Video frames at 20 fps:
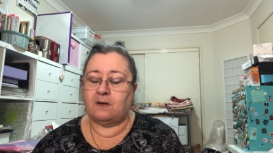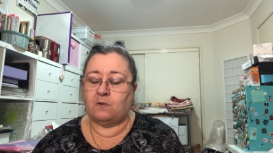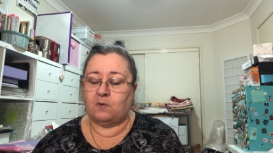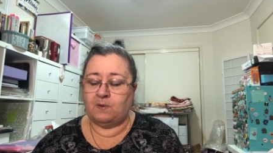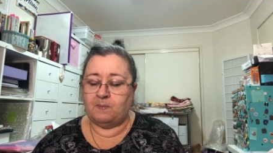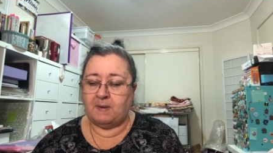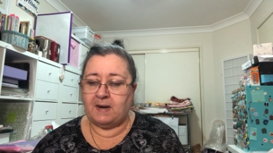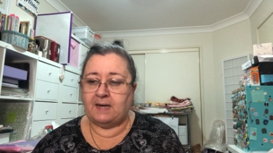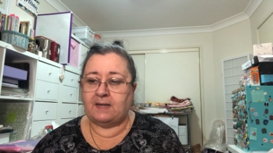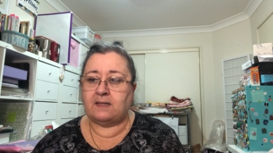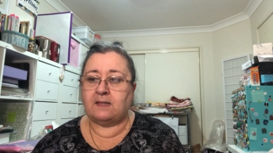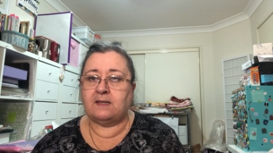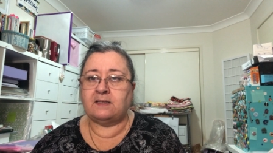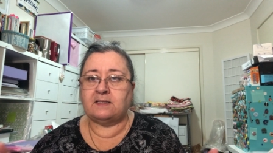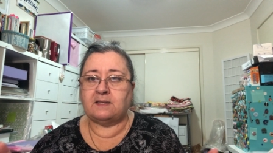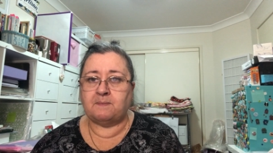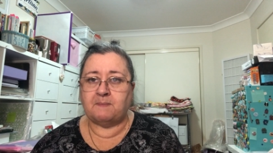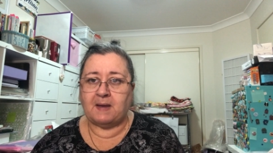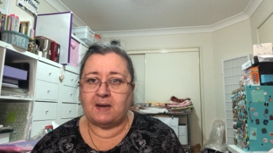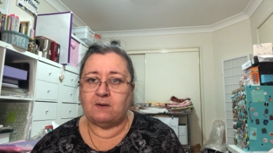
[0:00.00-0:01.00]
Automatically,
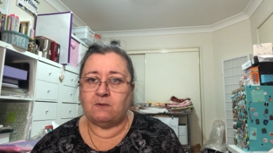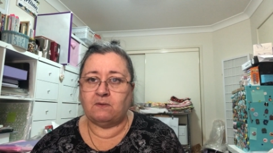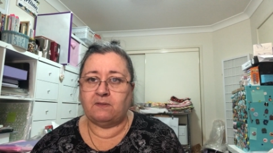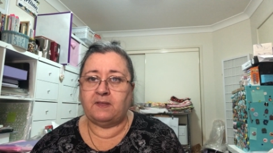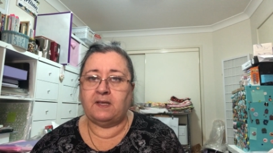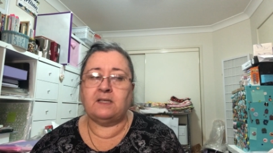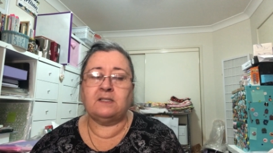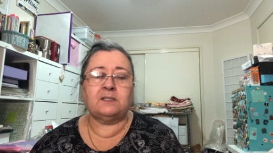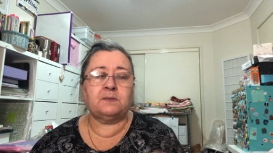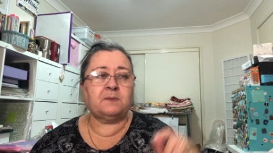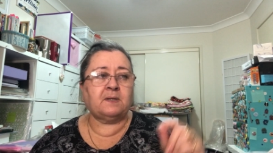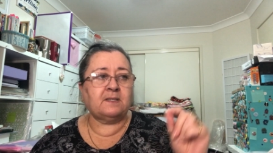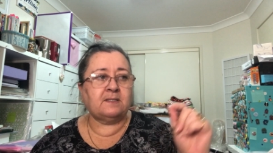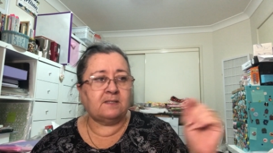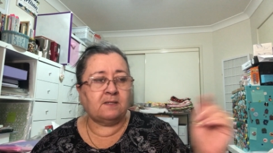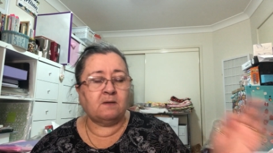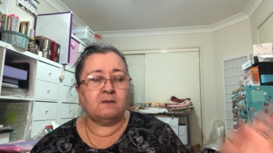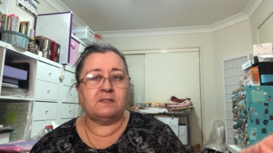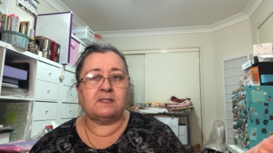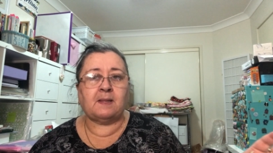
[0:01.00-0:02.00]
it's a manual thing. So when I
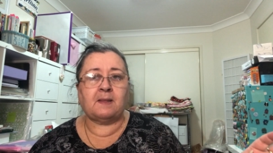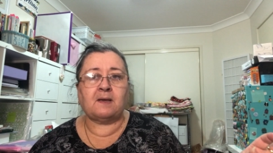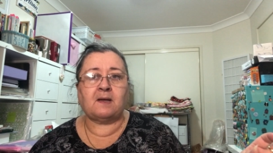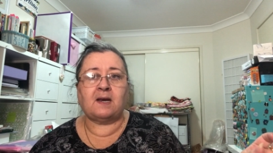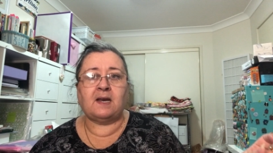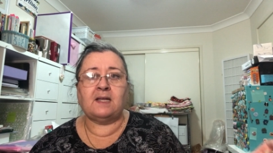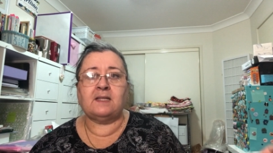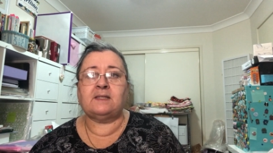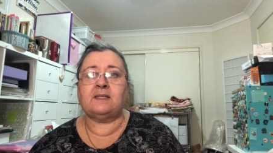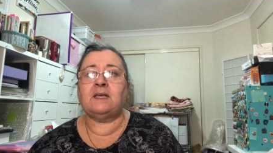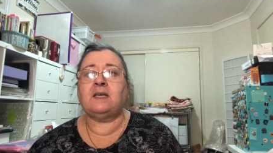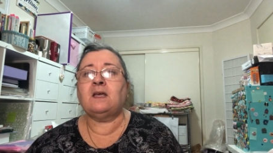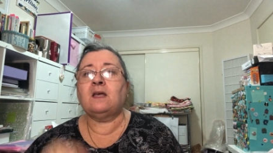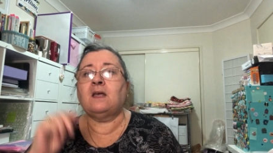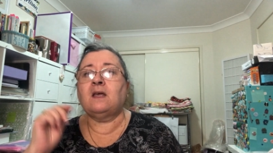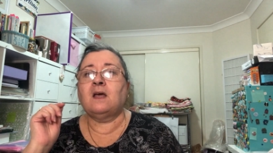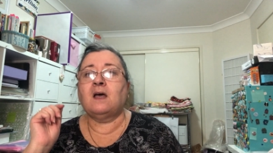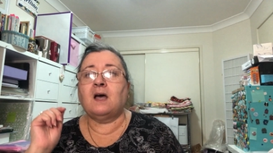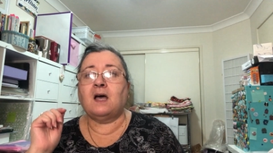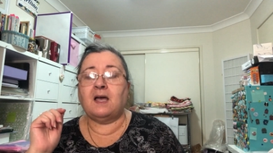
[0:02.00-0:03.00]
sell something on Etsy,
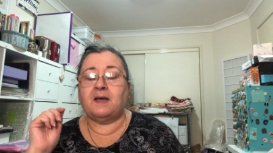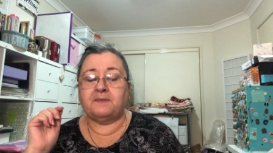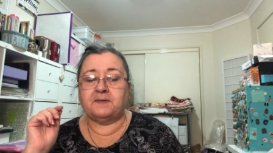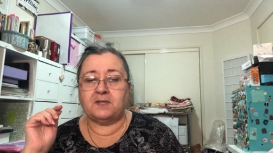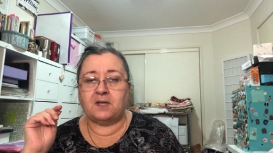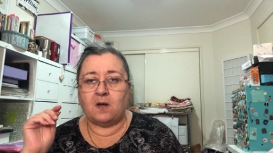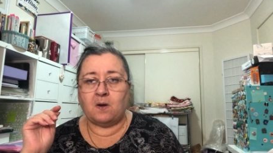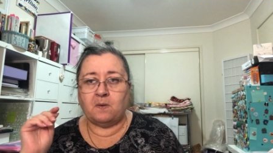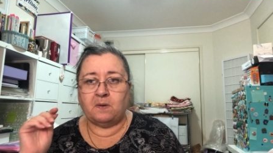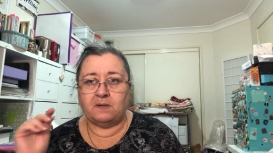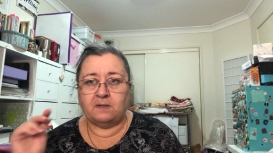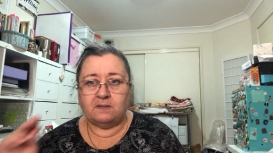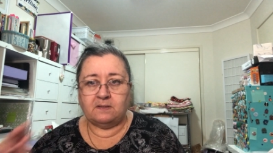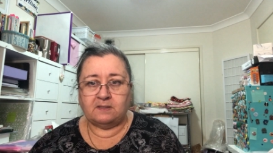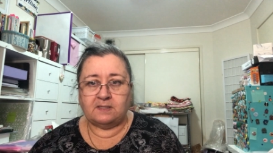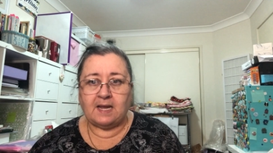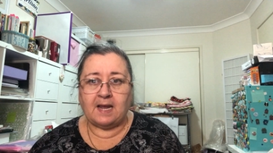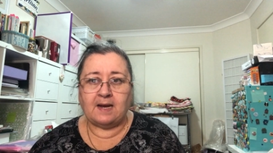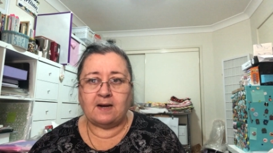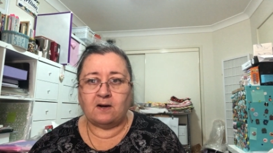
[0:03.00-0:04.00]
I have to go and
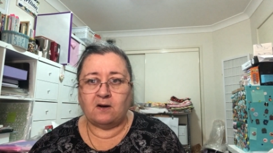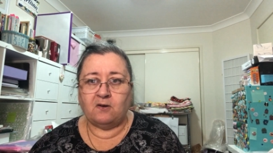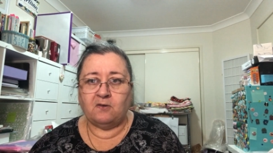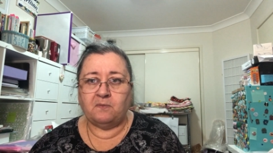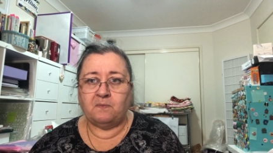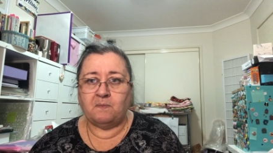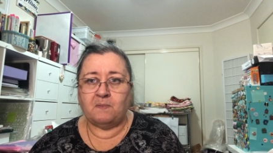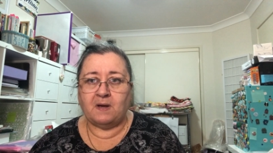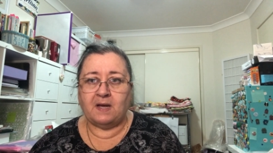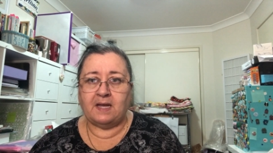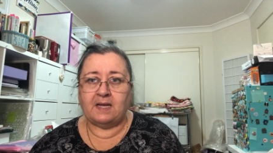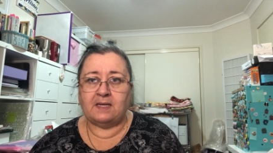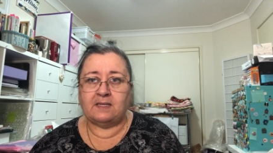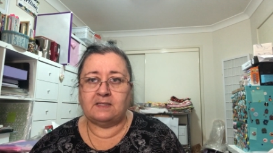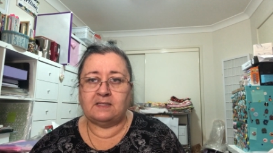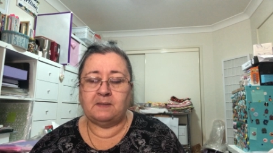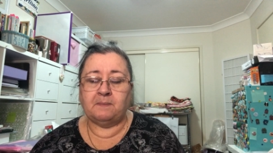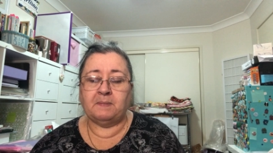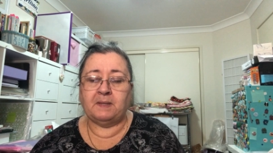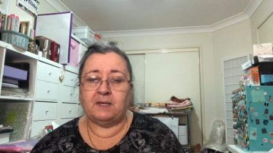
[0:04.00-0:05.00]
take it off my
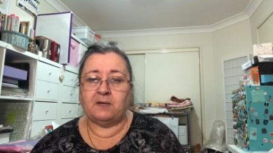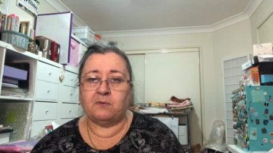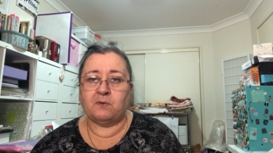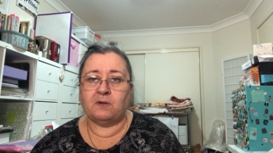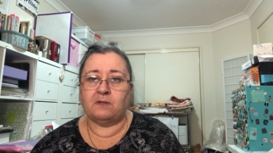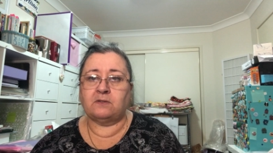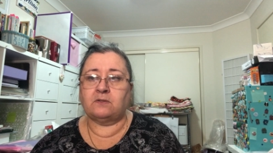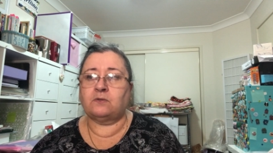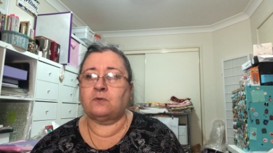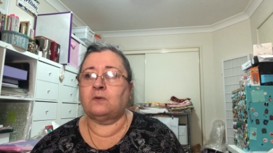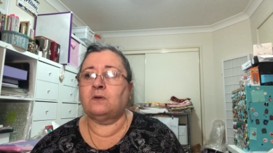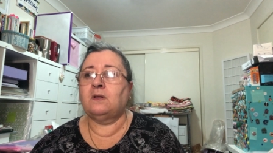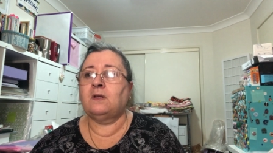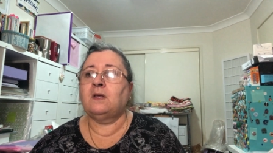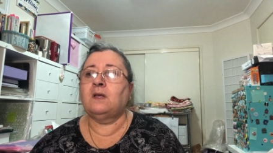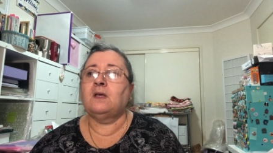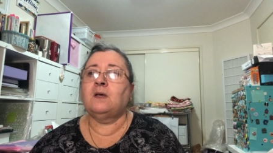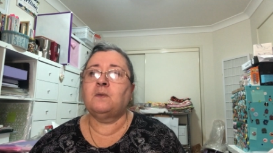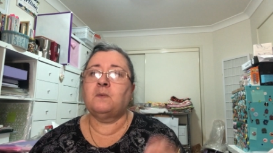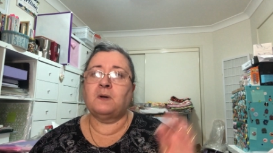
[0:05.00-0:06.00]
Simply Narelle store.
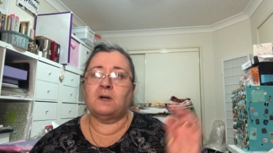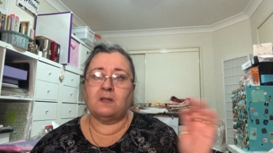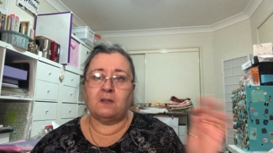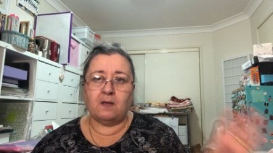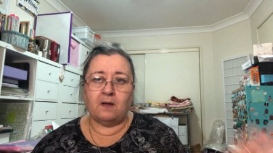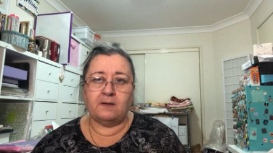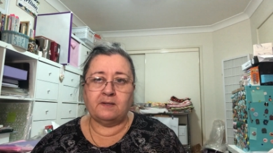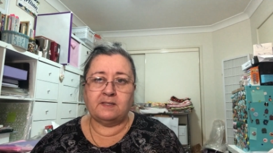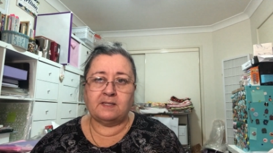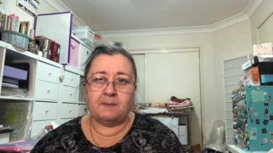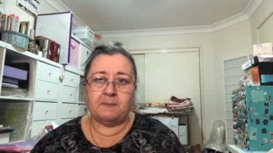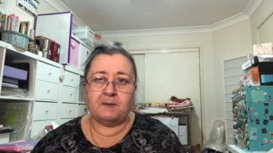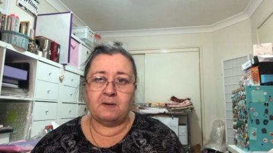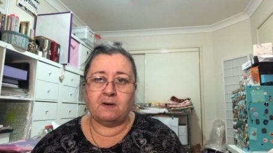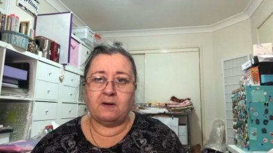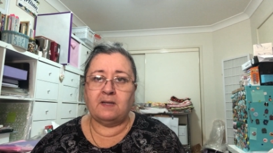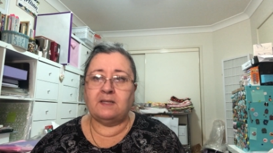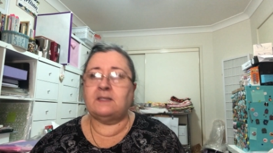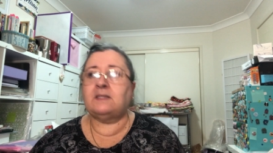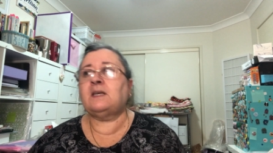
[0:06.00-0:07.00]
When I load
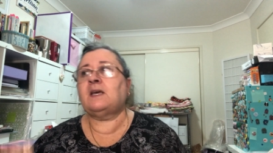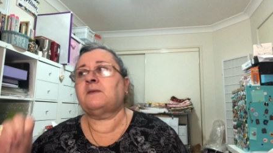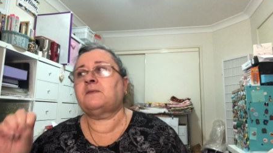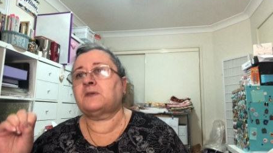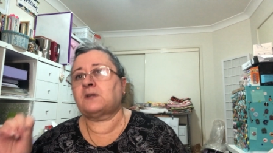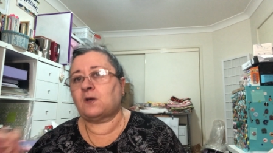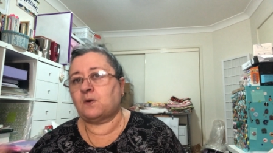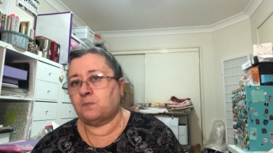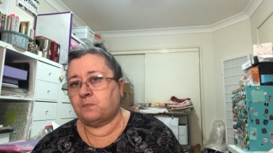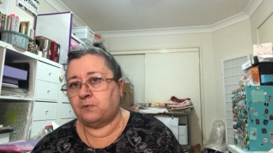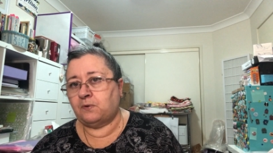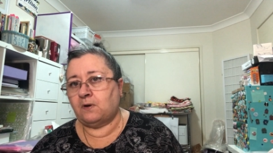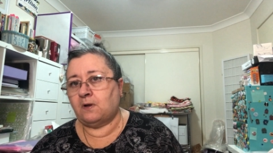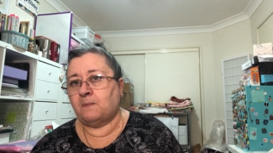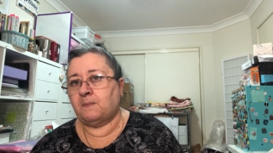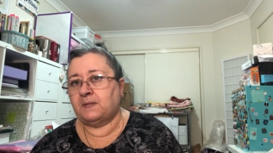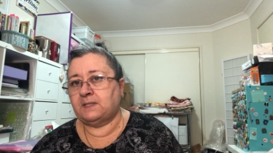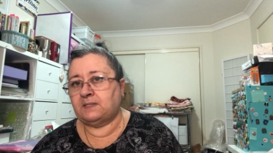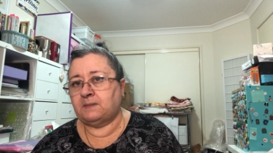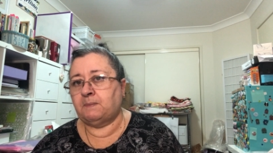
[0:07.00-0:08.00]
something on Etsy, I have to go and put it
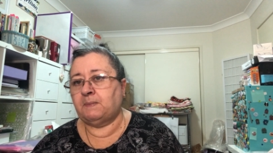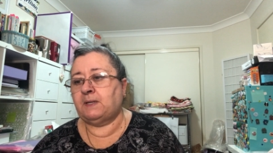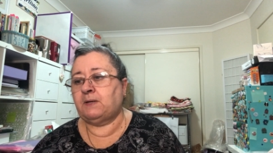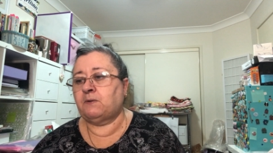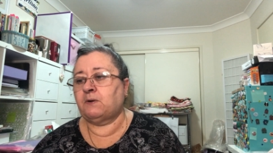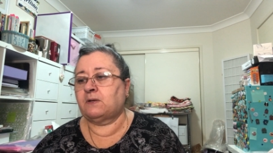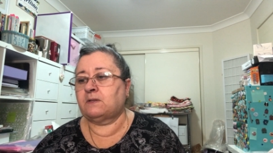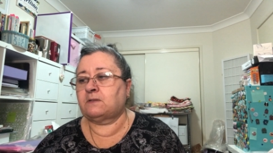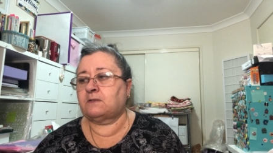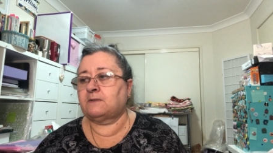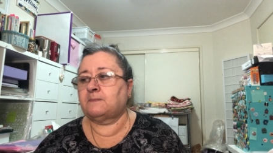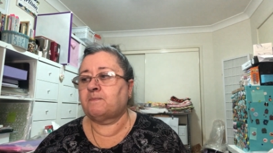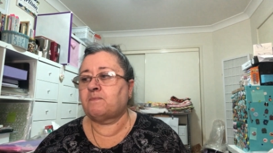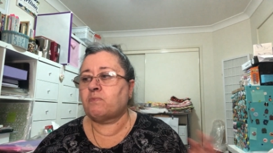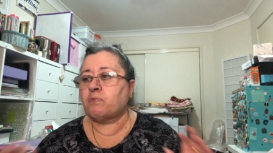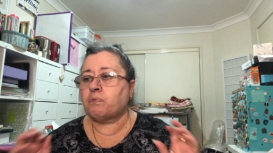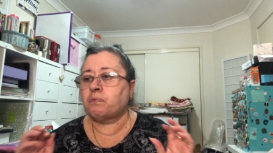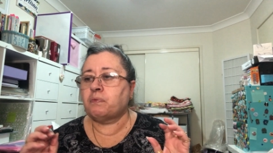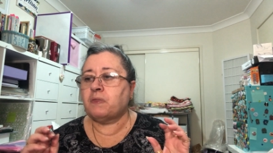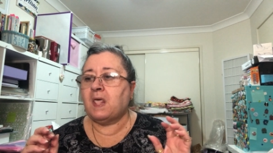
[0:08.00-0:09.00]
on my Simply Narelle store.
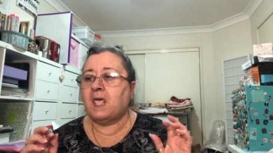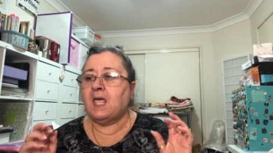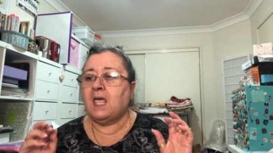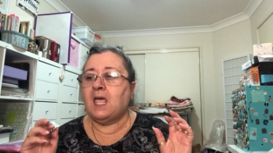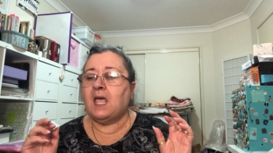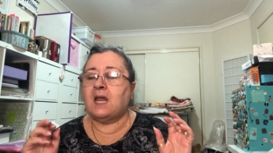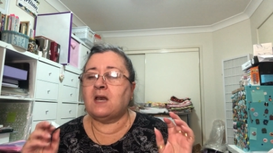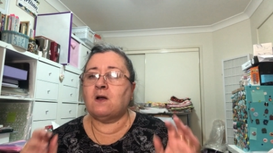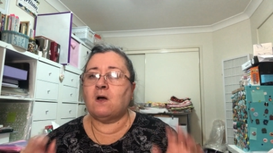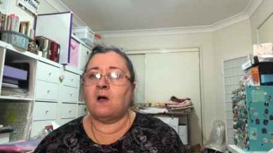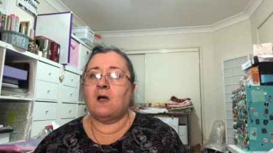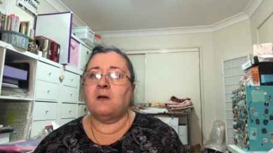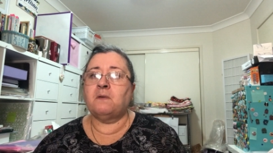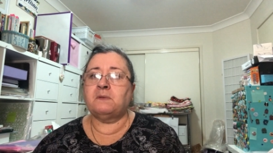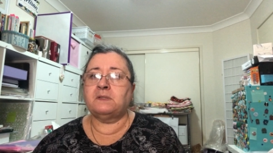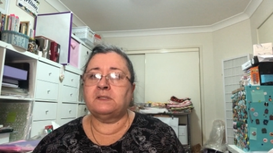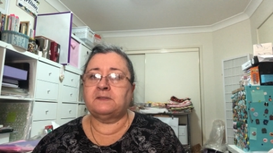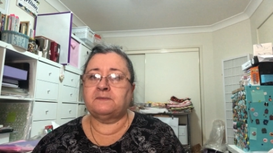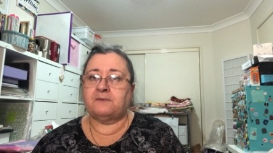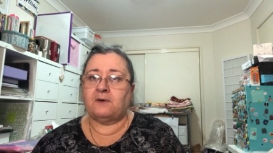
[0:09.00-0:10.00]
And I
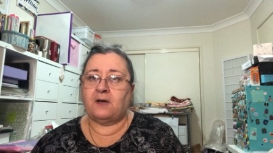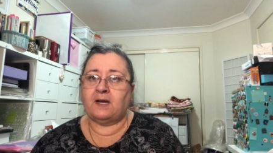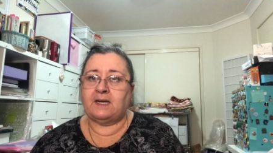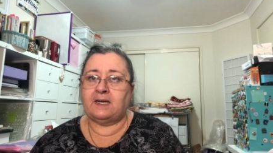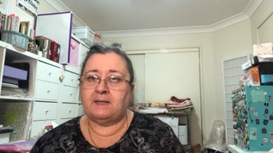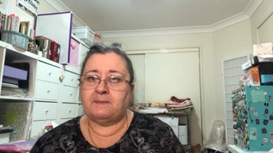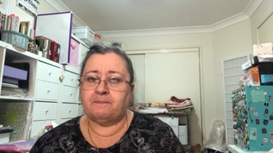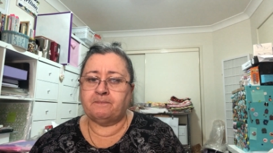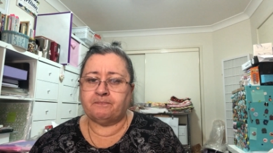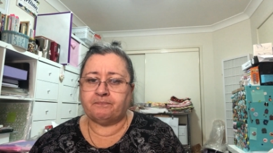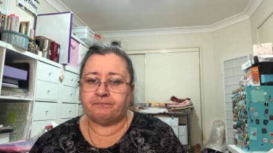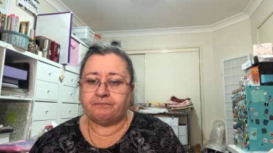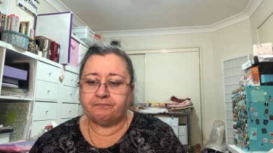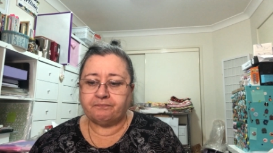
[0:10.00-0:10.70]
was finding